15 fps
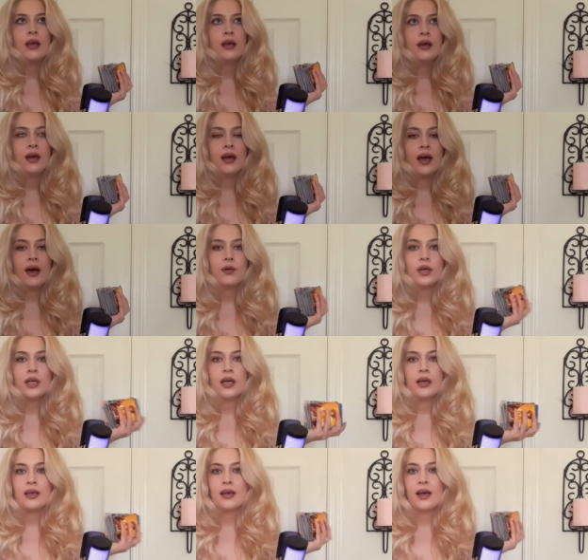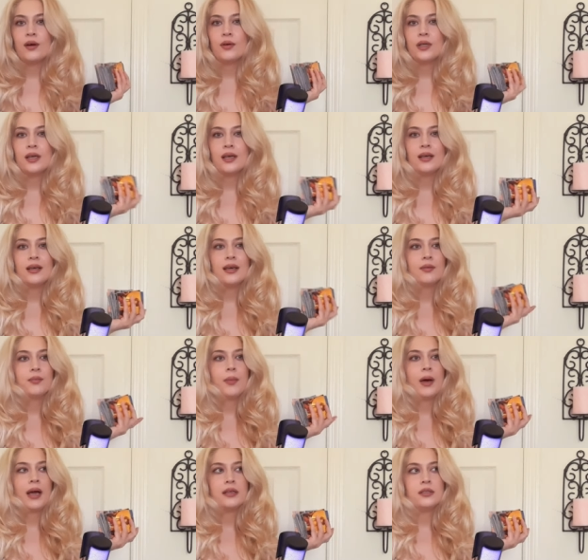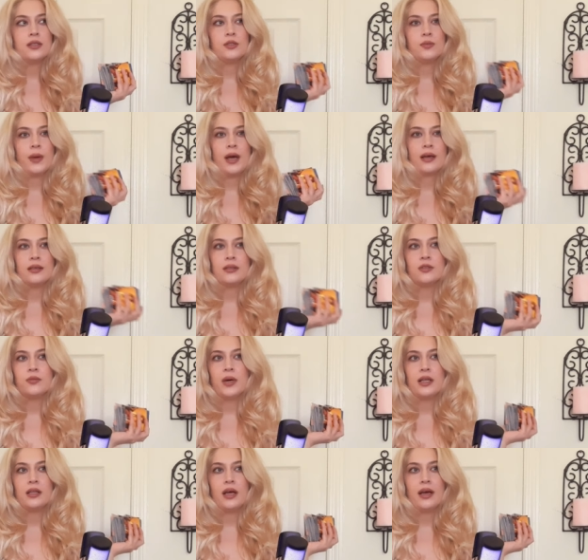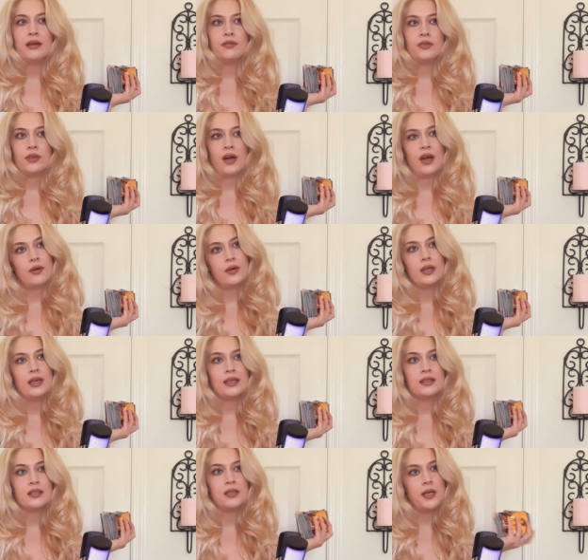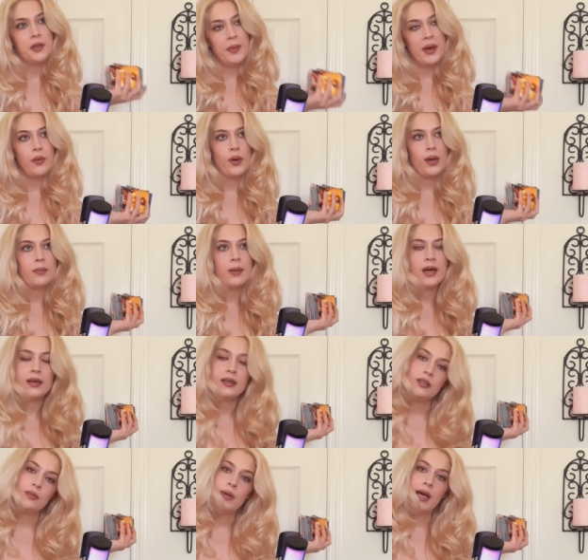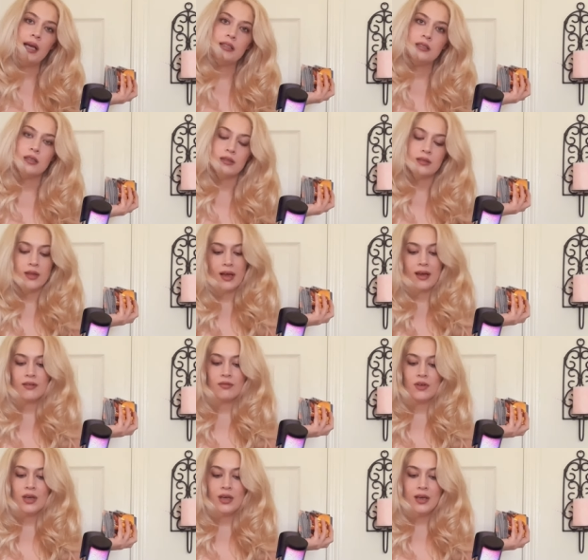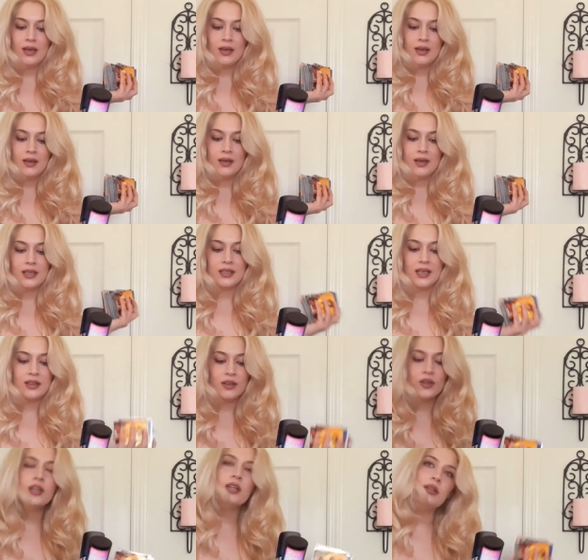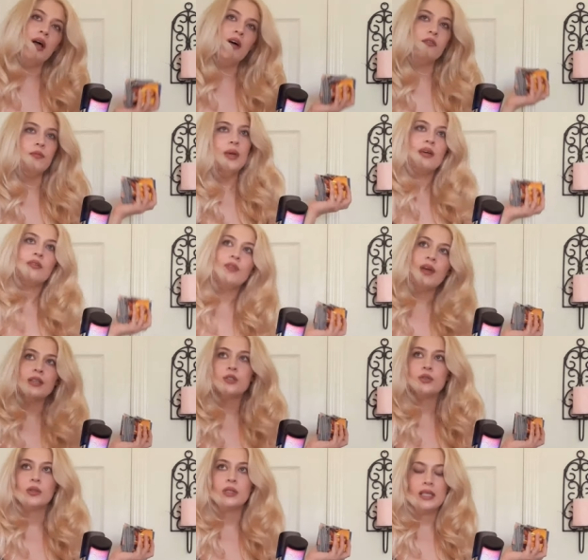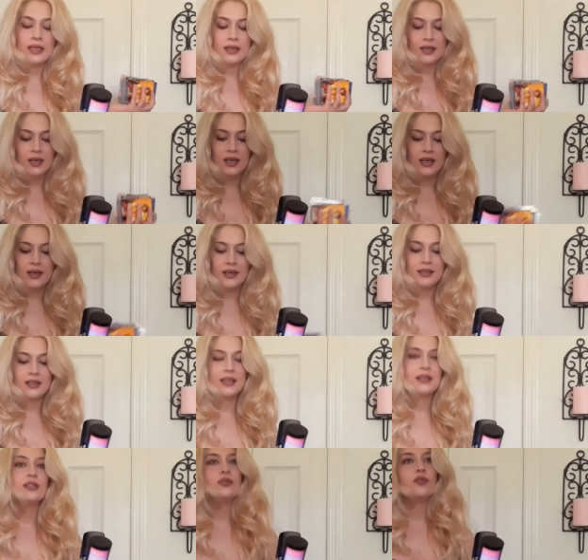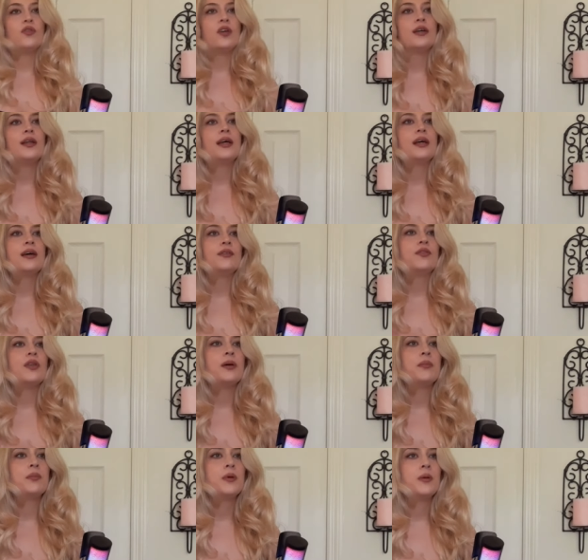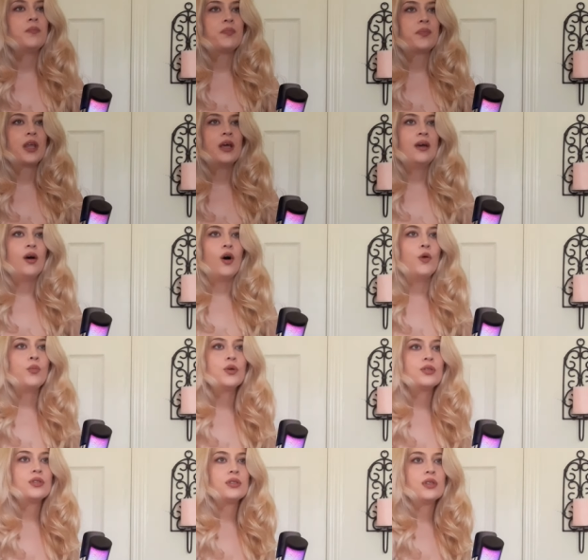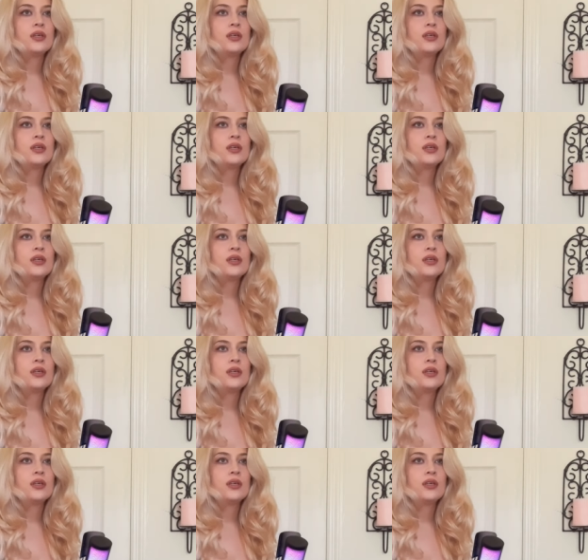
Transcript: how can I get Pisces back into my life? Or how can I sneak my way back into Pisces' life? It's like they're going to love me eventually. It's like this feeling of them almost,